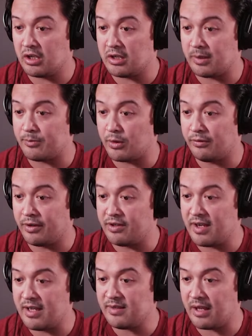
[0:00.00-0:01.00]
Top drawer,
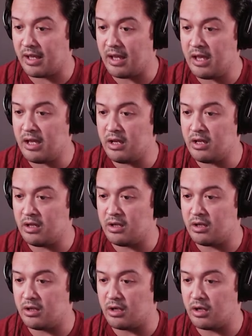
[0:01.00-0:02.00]
front desk.
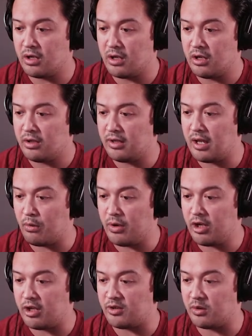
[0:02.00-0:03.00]
Hey, there
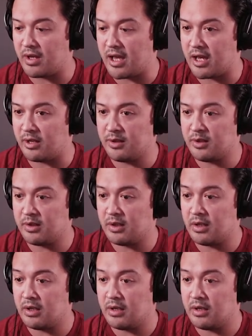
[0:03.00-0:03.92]
it is, you guys.